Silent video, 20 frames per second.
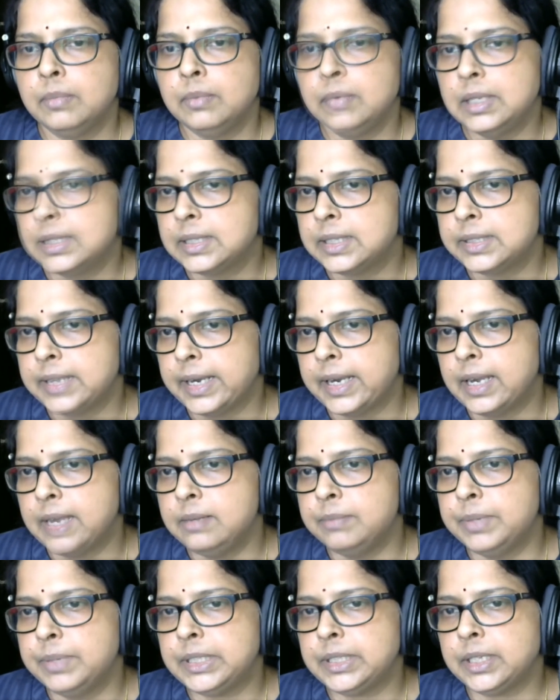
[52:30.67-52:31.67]
This is
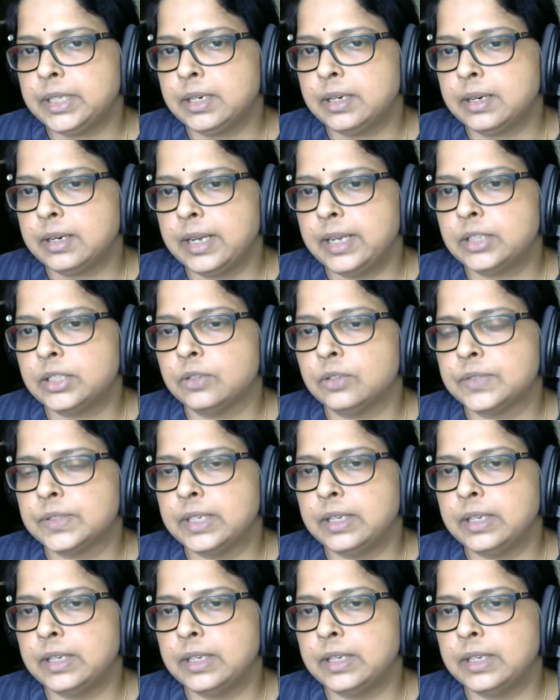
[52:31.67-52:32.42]
again bit error rate of